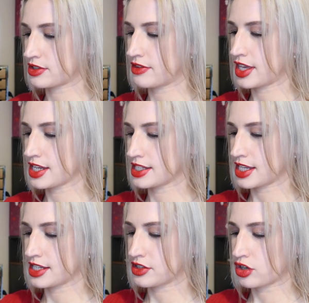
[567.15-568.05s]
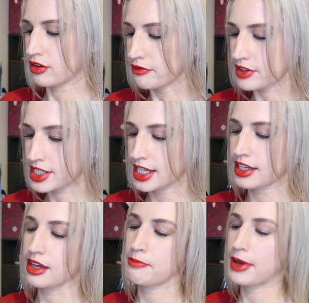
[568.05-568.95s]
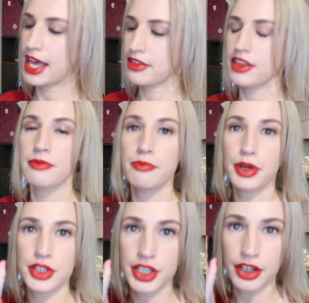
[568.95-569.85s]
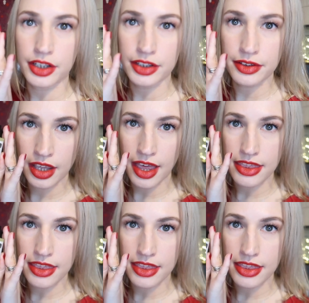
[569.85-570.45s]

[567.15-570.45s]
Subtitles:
So this is the Comforting Bath and Body Oil,